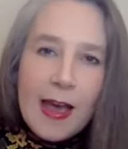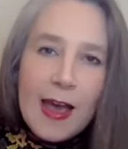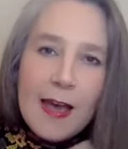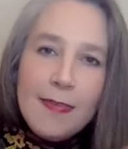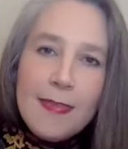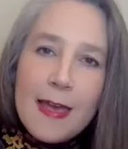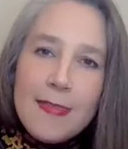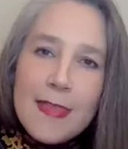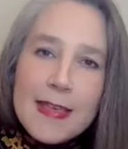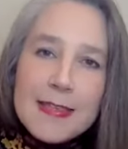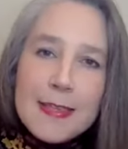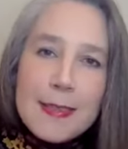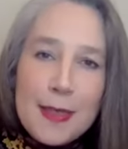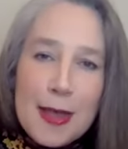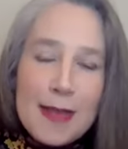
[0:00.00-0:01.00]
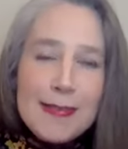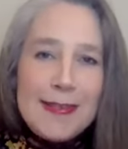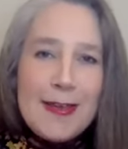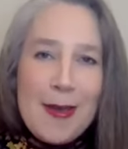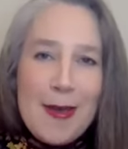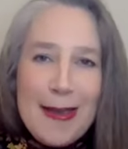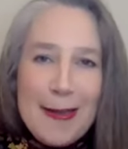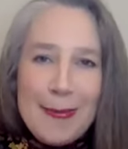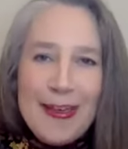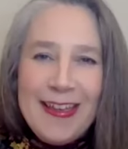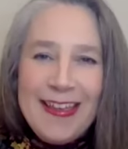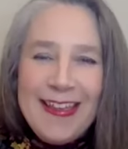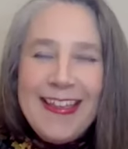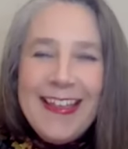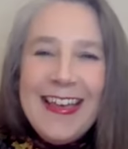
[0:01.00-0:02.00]
And then there's a third type,
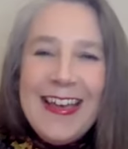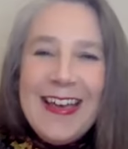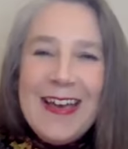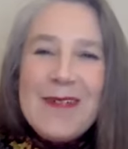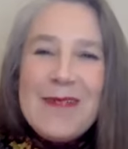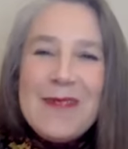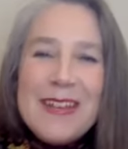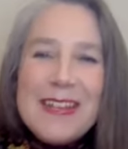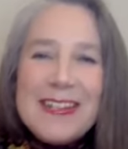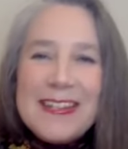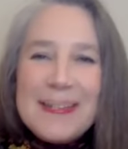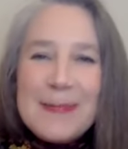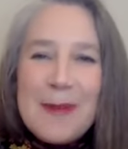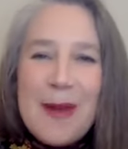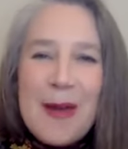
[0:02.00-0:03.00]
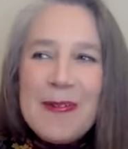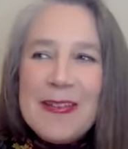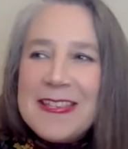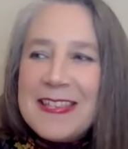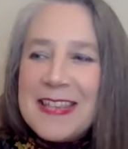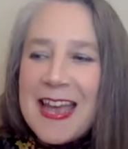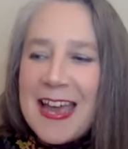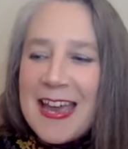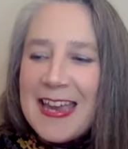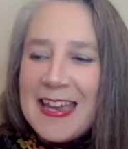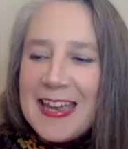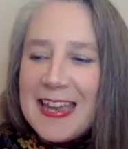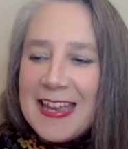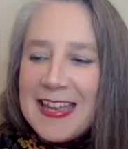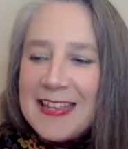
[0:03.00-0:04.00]
which is what I would say
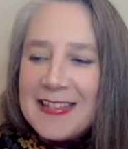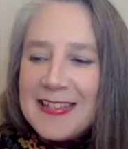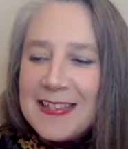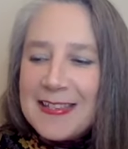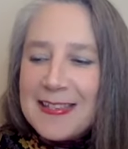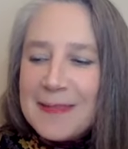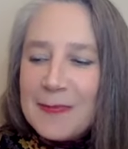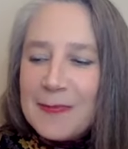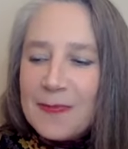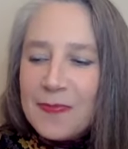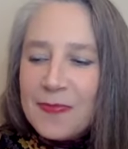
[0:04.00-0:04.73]
is,